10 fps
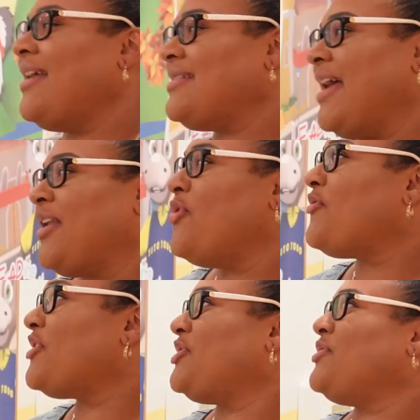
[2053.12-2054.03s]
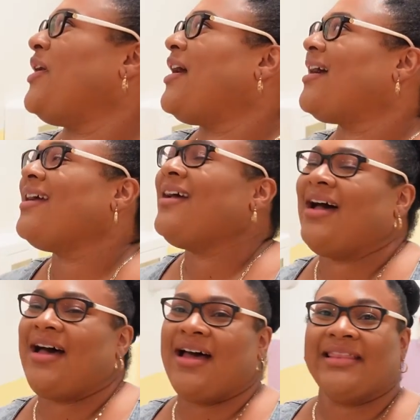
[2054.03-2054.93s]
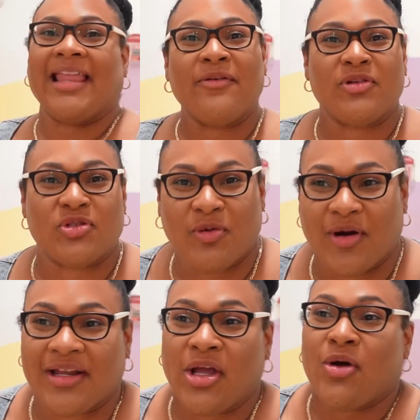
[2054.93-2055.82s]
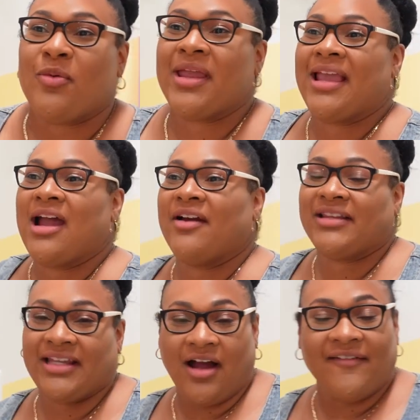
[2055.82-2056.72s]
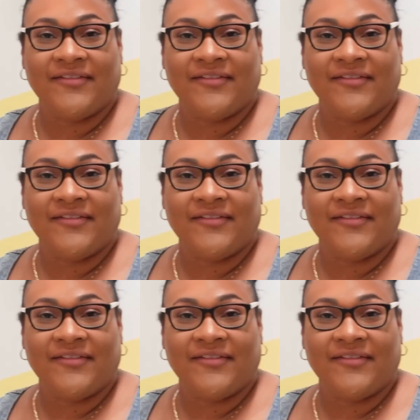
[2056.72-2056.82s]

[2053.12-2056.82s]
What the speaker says: head over to our language board. We currently offer